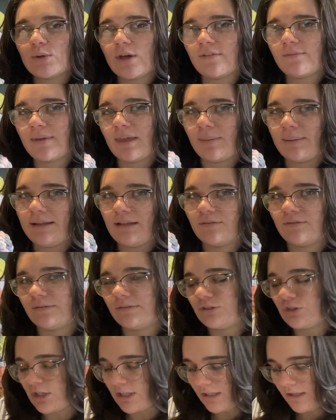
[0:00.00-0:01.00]
of my mini
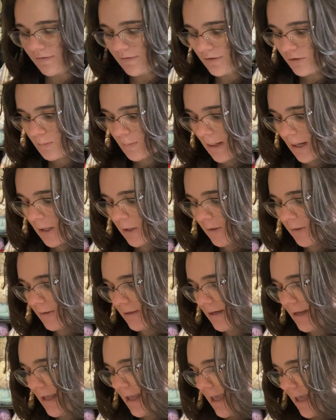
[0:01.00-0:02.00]
jellyfish pattern,
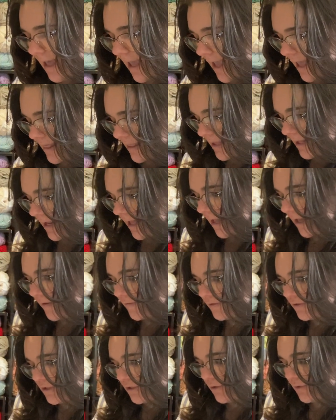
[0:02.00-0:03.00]
and then I have
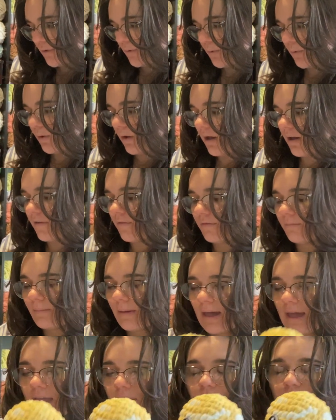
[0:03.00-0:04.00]
2 of
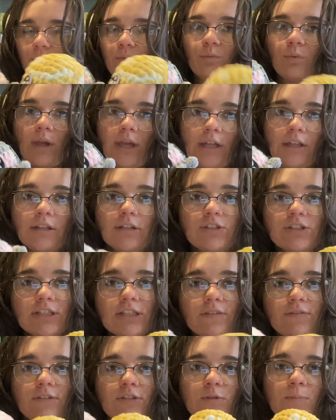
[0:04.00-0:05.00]
my regular
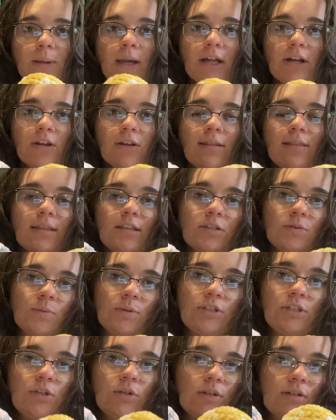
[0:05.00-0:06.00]
jellyfish pattern. This
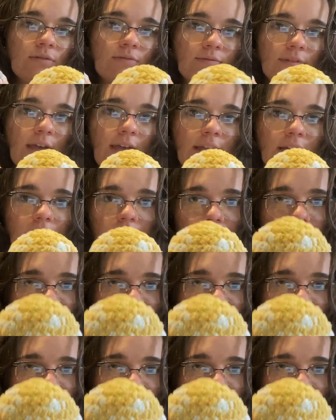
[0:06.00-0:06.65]
one you can find up